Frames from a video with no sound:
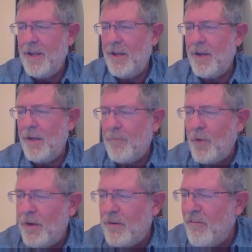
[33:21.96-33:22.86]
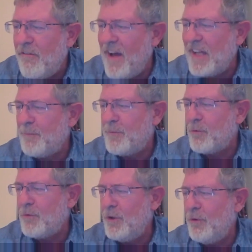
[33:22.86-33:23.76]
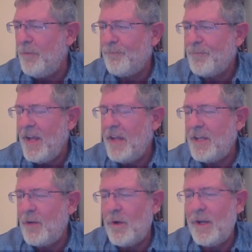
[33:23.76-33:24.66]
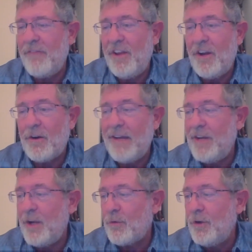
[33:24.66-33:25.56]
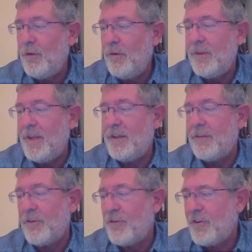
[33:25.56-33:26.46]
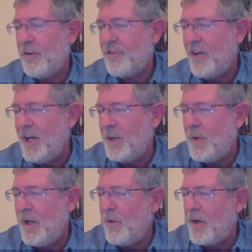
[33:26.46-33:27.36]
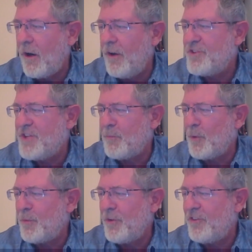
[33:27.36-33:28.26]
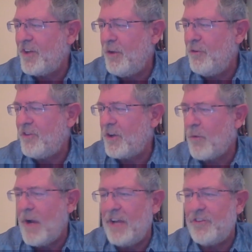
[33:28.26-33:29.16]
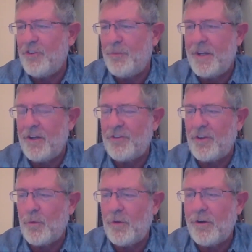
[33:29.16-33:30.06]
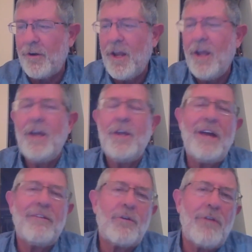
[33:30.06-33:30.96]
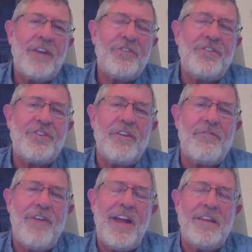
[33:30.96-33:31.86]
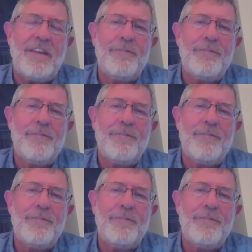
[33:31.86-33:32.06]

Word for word: You know, you develop the root. And then what? If you don't have any root, then the verse goes on. Well, when hardship or persecution arises because of the word, you have a crisis of the faith.